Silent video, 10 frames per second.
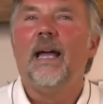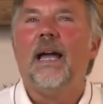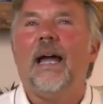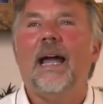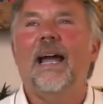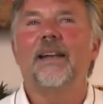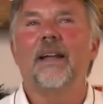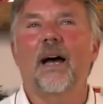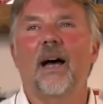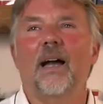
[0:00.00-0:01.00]
and
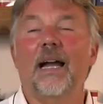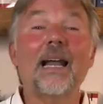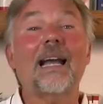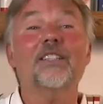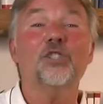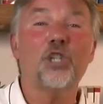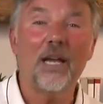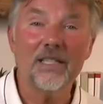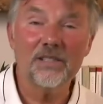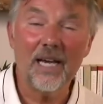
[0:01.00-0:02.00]
I got to
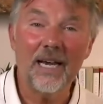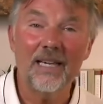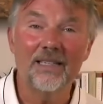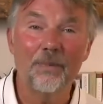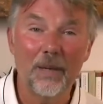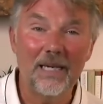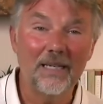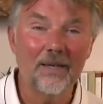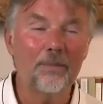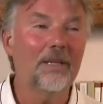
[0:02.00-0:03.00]
shake his hand and meet
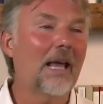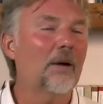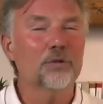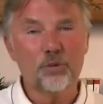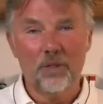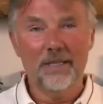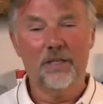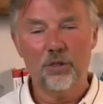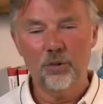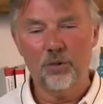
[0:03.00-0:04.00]
him, and that was really
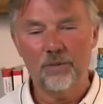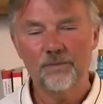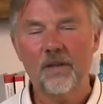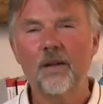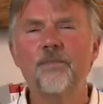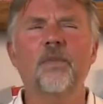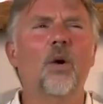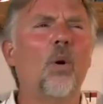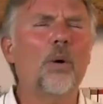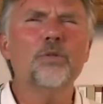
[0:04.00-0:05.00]
cool.
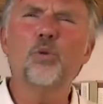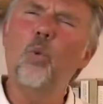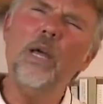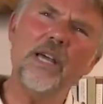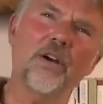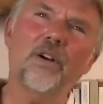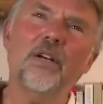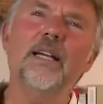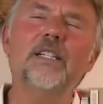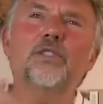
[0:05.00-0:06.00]
What was
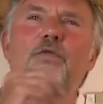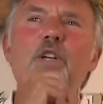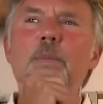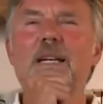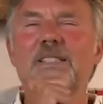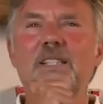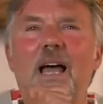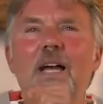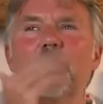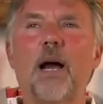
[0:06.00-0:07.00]
weird is a few minutes
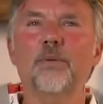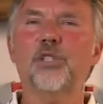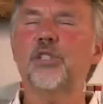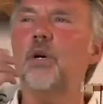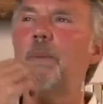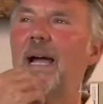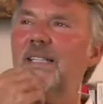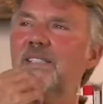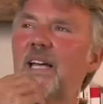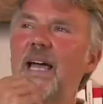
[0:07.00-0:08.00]
later, I was still
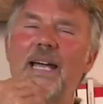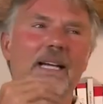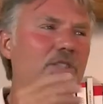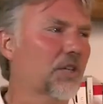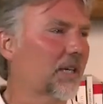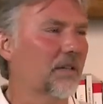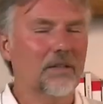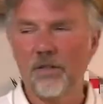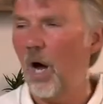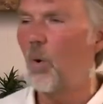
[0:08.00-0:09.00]
backstage and
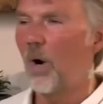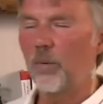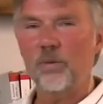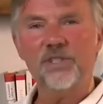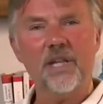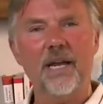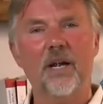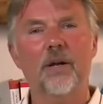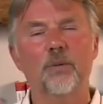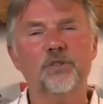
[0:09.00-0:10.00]
no one was
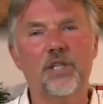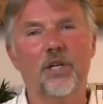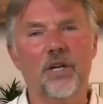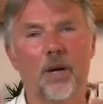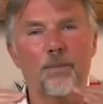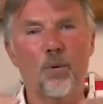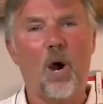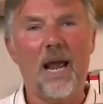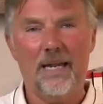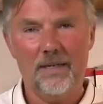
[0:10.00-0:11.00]
there. It was during a
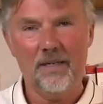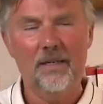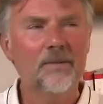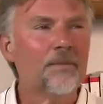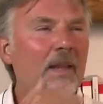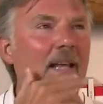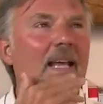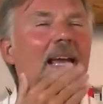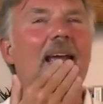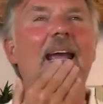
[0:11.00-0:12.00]
break.
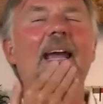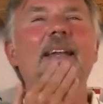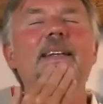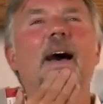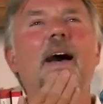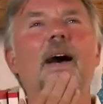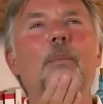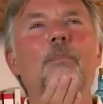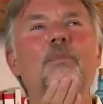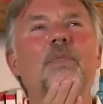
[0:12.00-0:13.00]
And
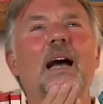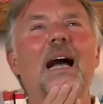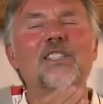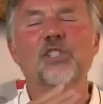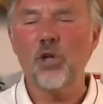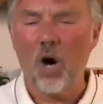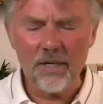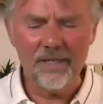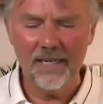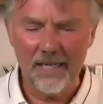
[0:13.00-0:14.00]
I
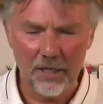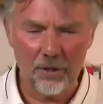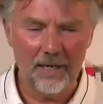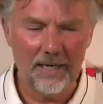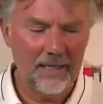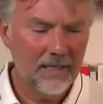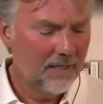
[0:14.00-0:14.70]
started hearing,